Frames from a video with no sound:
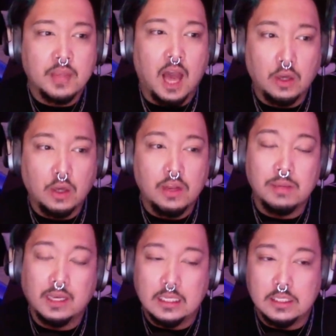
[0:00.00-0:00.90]
I'll go there
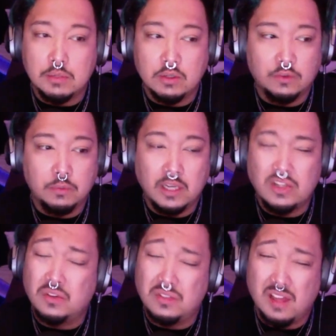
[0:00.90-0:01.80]
because it's a beautiful
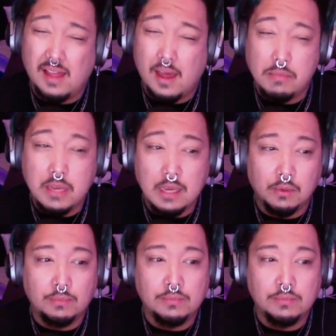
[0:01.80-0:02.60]
beach and there's not a lot of people,